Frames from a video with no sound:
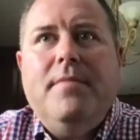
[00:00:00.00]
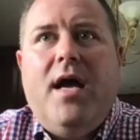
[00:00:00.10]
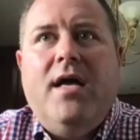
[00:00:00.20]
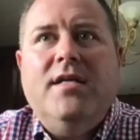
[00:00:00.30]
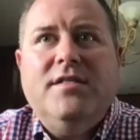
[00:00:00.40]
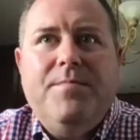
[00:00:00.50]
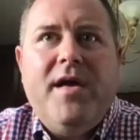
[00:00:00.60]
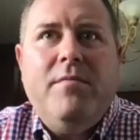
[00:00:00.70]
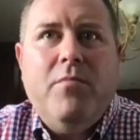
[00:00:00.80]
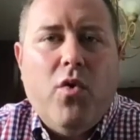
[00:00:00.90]
and it's
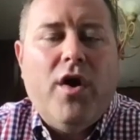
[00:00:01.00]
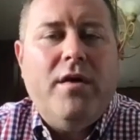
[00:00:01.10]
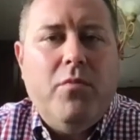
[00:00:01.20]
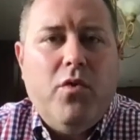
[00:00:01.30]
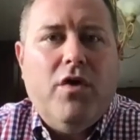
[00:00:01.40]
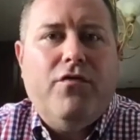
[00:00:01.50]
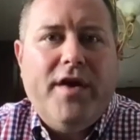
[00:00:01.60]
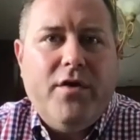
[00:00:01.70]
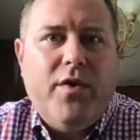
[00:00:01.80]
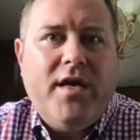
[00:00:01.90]
been more and more
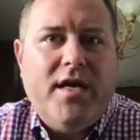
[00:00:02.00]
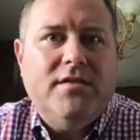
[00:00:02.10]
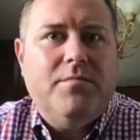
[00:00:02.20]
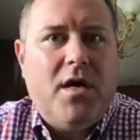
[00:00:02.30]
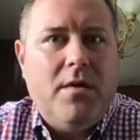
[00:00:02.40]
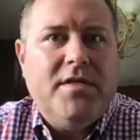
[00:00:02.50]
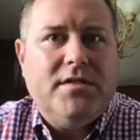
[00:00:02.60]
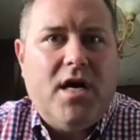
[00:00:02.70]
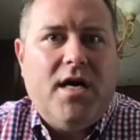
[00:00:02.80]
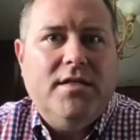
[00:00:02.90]
frequent as mom has
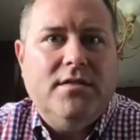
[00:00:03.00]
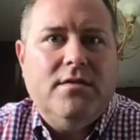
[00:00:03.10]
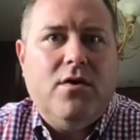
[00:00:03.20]
gotten